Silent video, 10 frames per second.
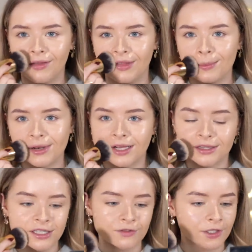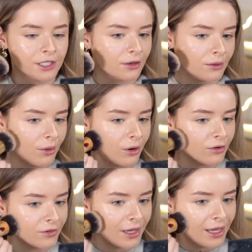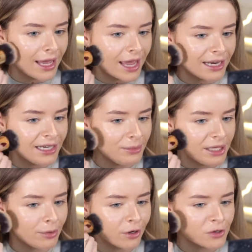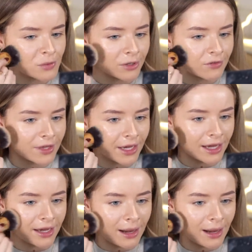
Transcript: and they played this video of Hailey Bieber, who's one of their